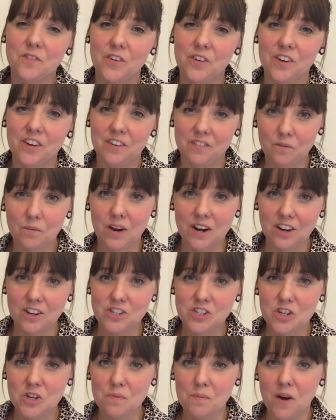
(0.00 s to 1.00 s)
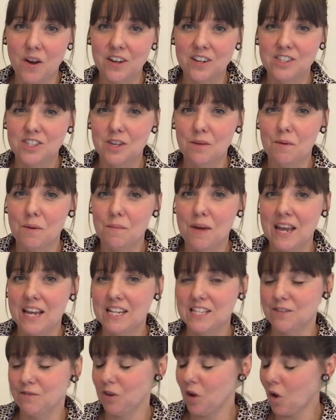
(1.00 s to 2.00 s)
for when I do my summer
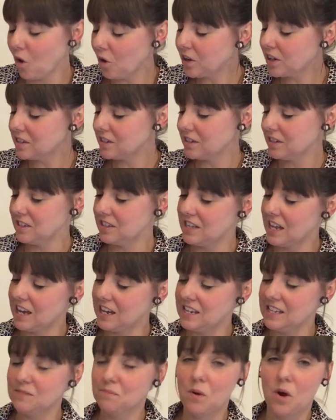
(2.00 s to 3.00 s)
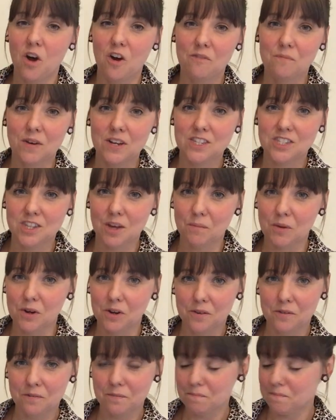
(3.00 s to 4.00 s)
makes vlog, because that is part of my
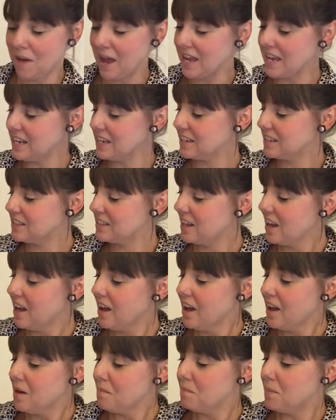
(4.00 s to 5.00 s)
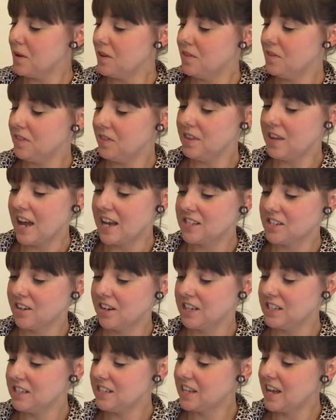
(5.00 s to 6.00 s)
summer makes. But yes, I
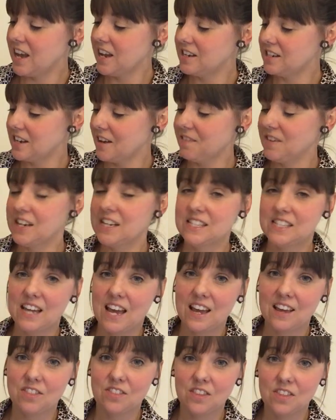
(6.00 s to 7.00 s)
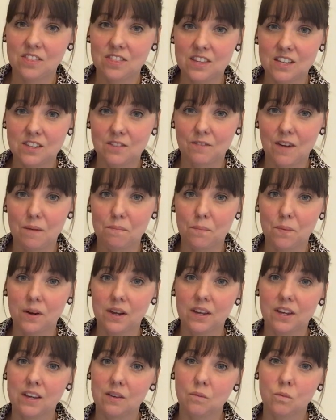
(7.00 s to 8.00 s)
can say, definitely say that this
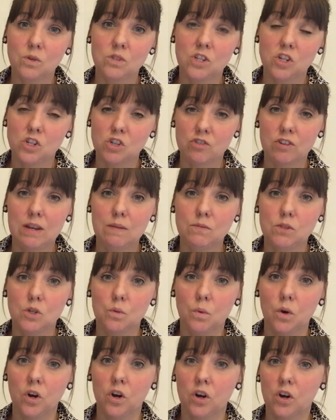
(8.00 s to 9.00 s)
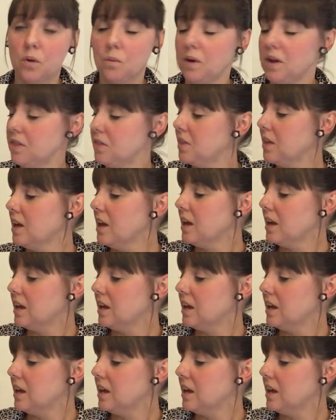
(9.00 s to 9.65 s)
fabric was a dream to work with.